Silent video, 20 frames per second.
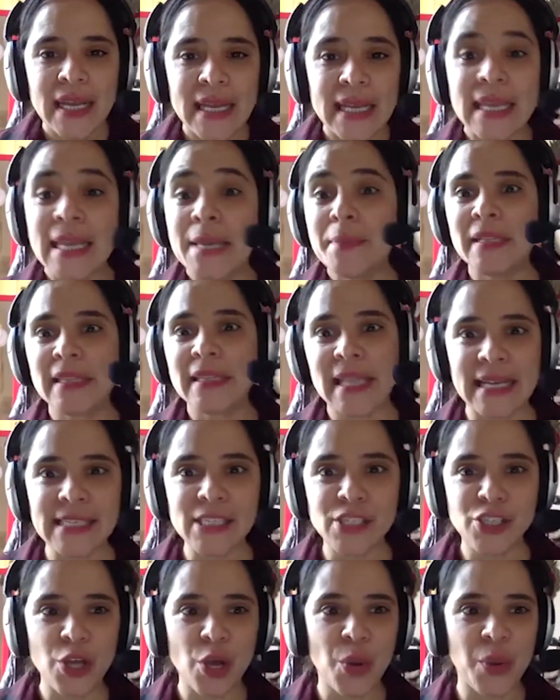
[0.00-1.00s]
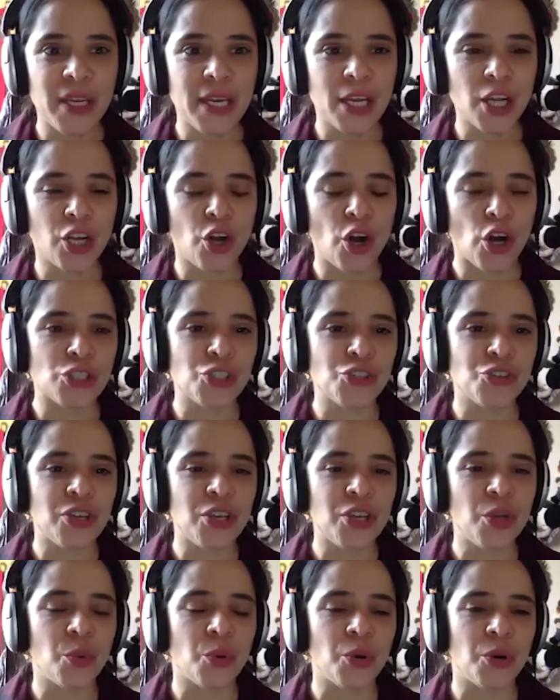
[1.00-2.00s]
even less so in a
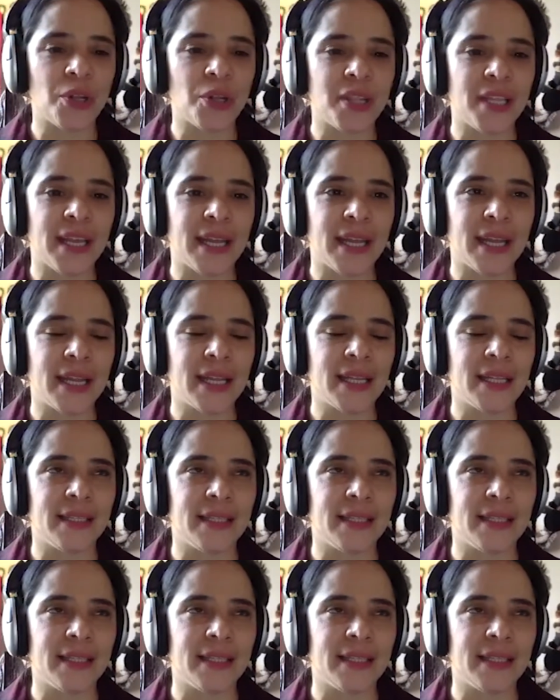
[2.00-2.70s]
country where the